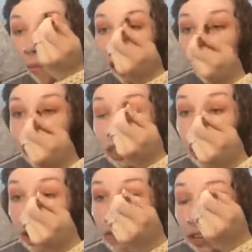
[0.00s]
Make
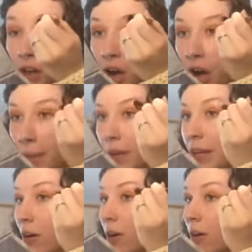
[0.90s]
sure if you're
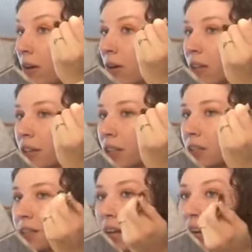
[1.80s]
hopping on,
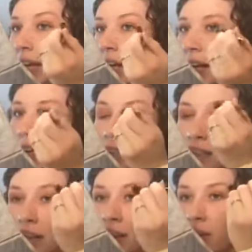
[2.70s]
you're saying
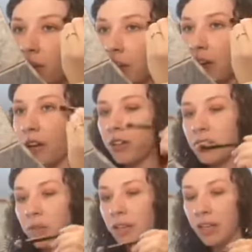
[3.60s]
hello. We are
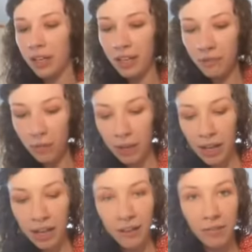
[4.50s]
doing a
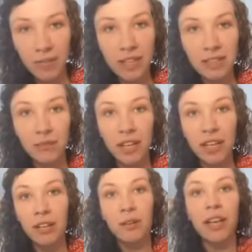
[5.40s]
giveaway if this
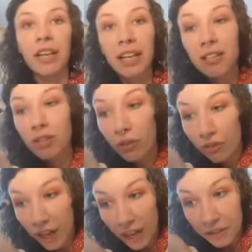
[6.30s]
video can get
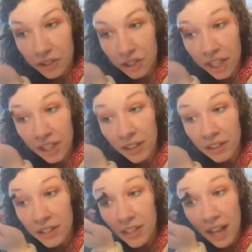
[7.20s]
to 5
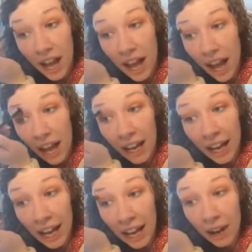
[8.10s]
shares. I
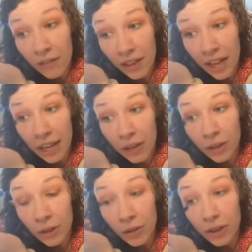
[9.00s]
have a
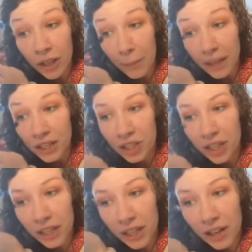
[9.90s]
nude lip and
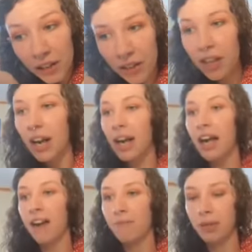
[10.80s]
cheek color that I
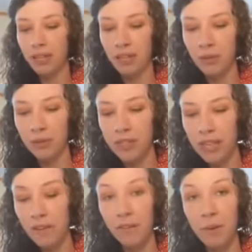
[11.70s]
have been
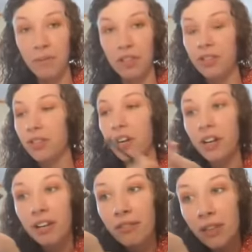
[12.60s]
using from the
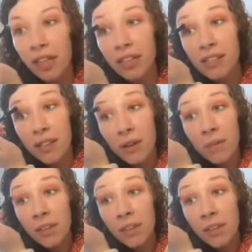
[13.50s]
start of this